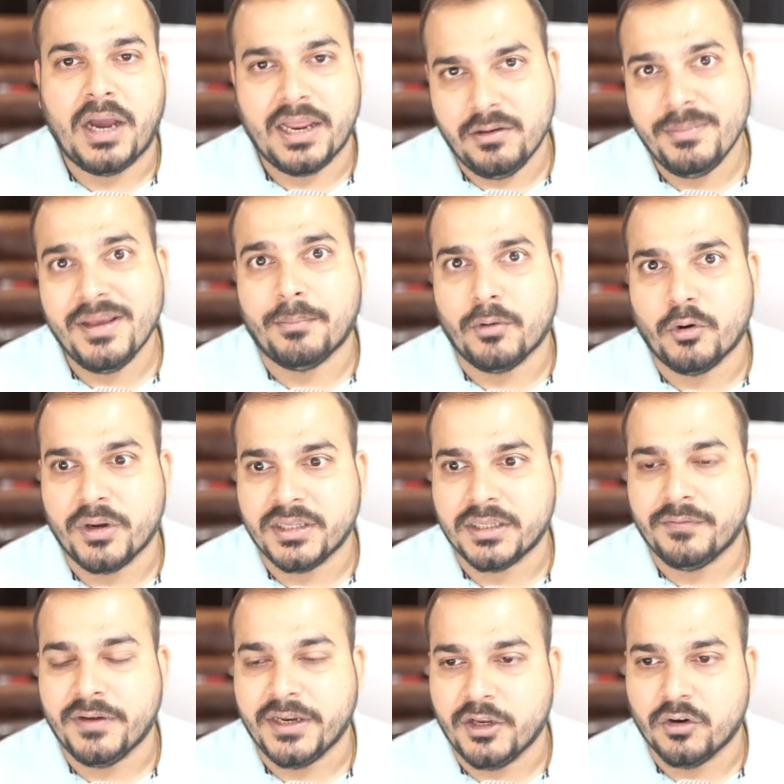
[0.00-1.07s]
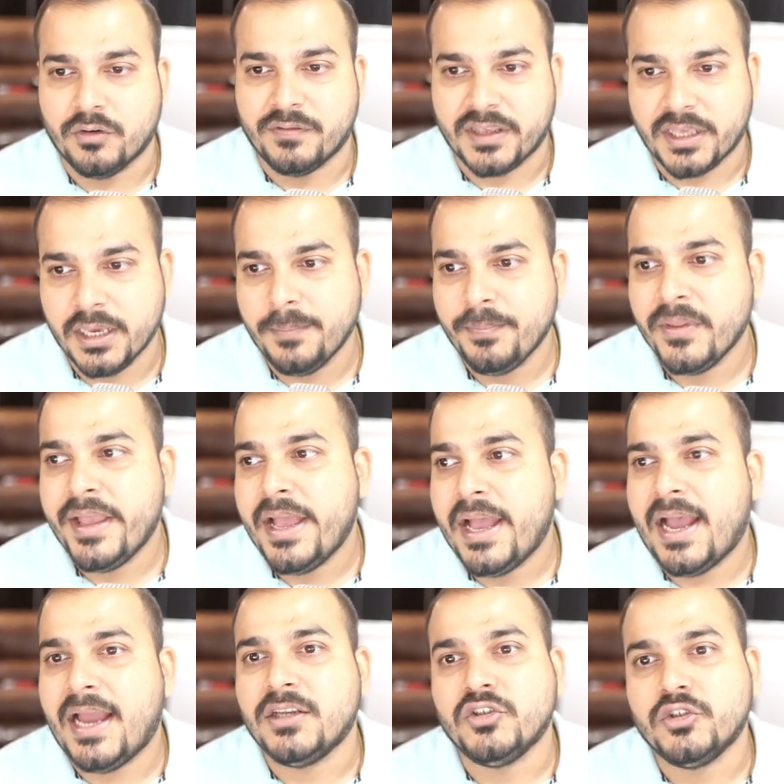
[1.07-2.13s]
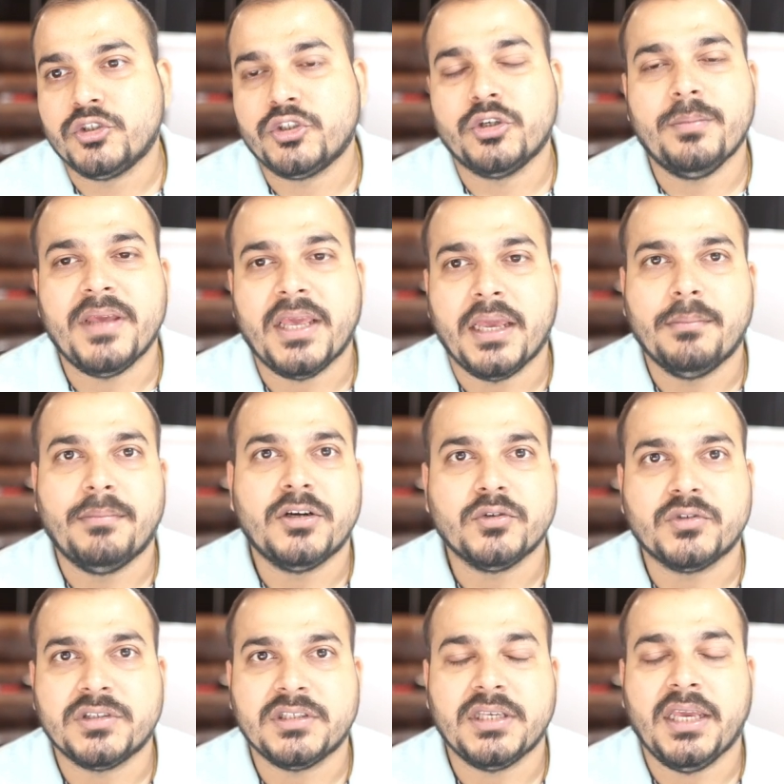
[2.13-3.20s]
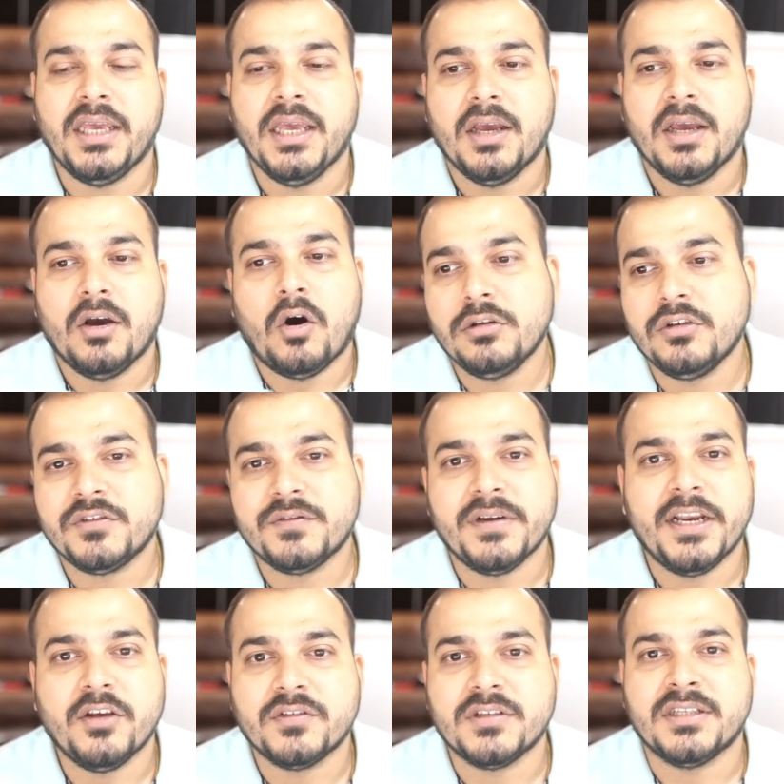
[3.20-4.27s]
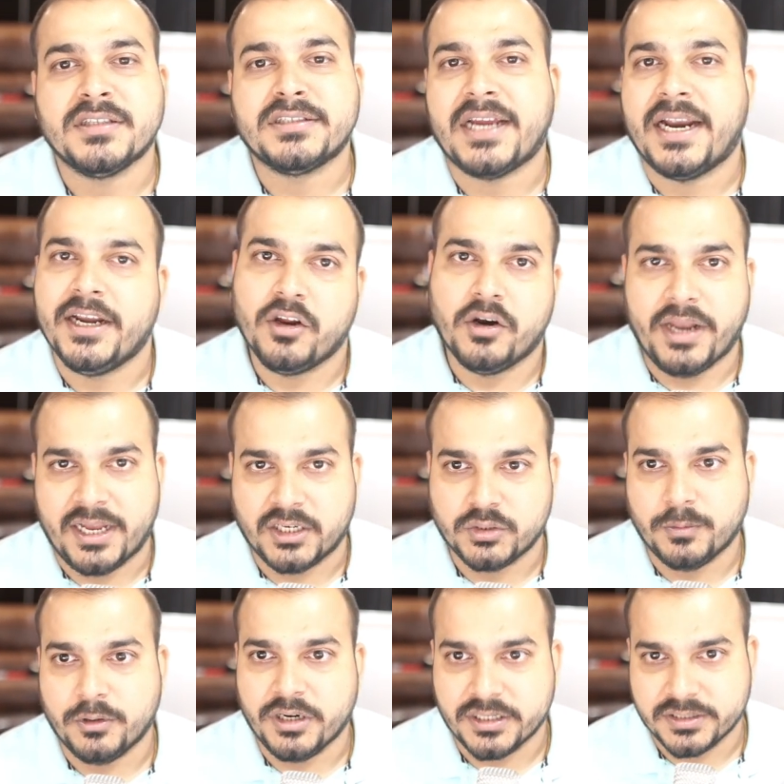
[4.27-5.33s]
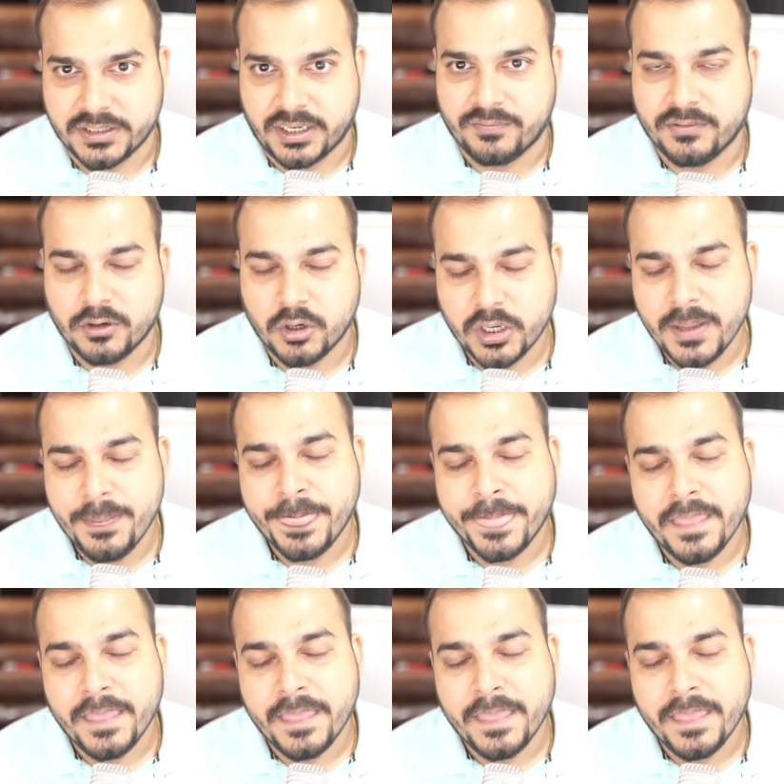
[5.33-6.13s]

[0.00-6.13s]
I'll be uploading the video over here, and you should be able to see all those videos inside your dashboard itself. Okay.